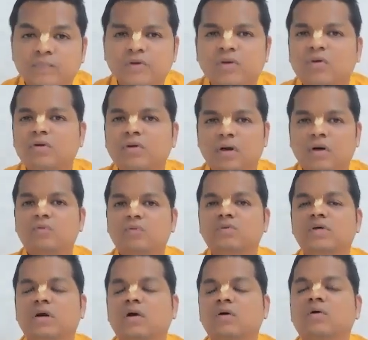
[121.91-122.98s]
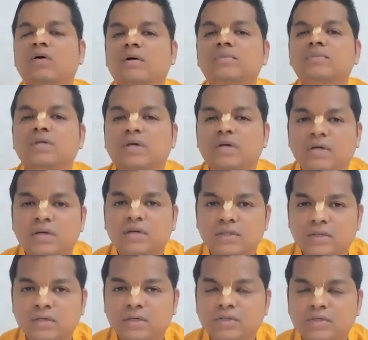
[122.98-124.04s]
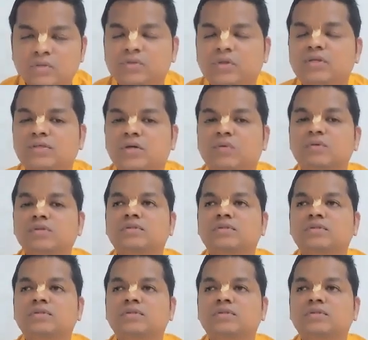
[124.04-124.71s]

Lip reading: We don't know how Hamsa usually